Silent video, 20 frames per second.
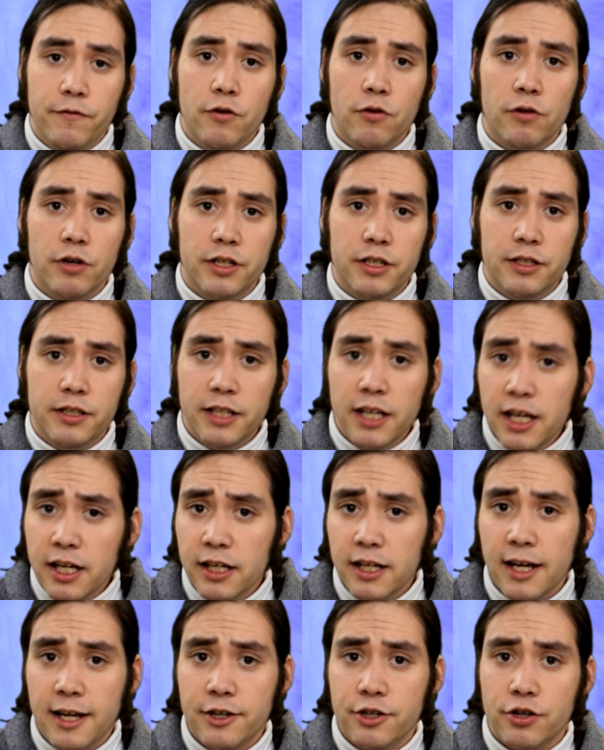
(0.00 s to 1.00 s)
you're a
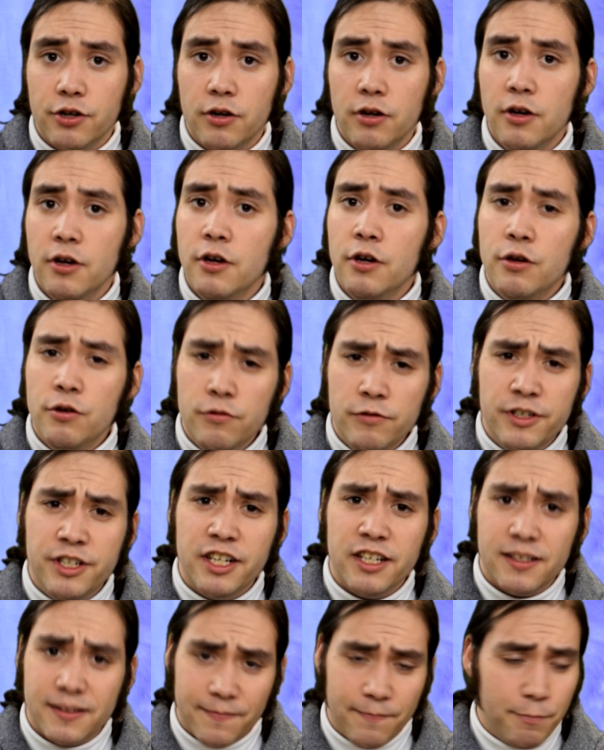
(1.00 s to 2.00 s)
teenager who's
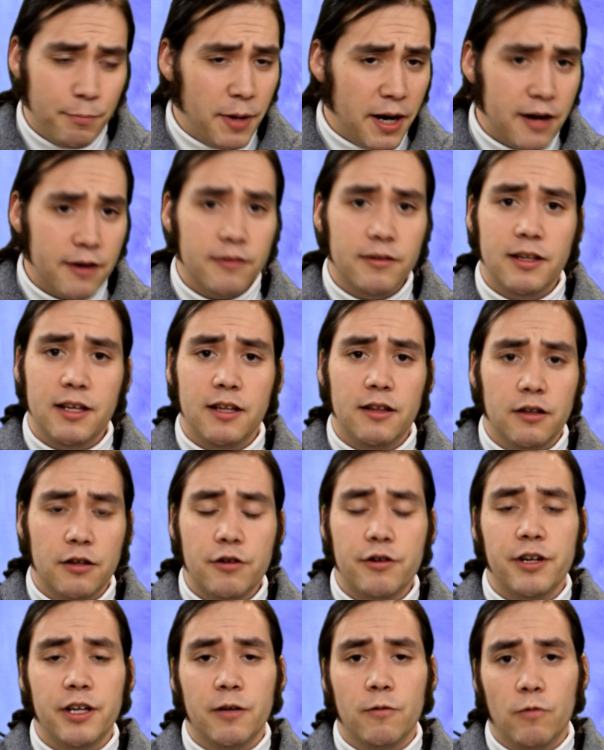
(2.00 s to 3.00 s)
just barely
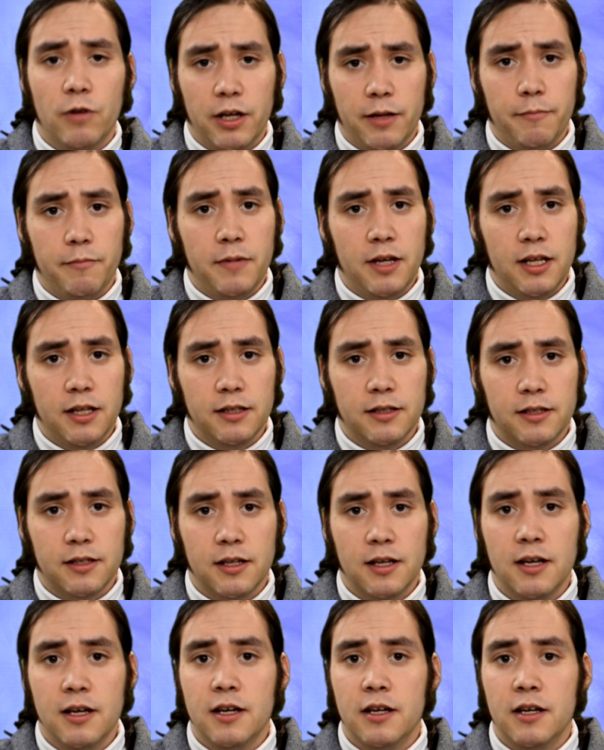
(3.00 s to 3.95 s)
learning what it means